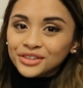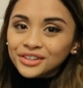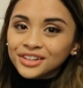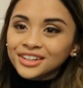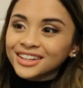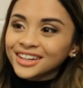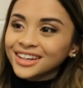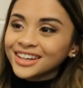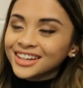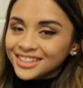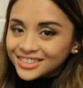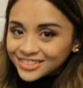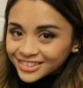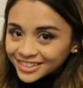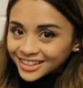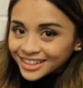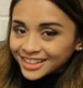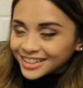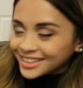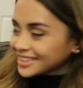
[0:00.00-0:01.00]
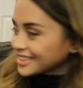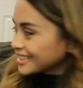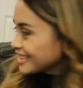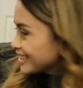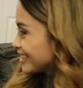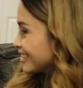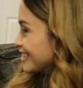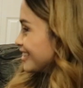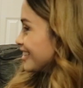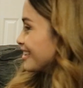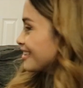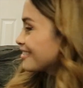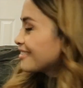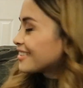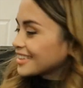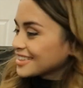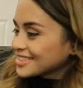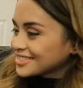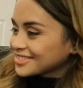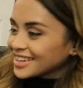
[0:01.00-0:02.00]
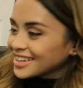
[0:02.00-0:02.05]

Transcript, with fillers: flavor. chicken. Uh, what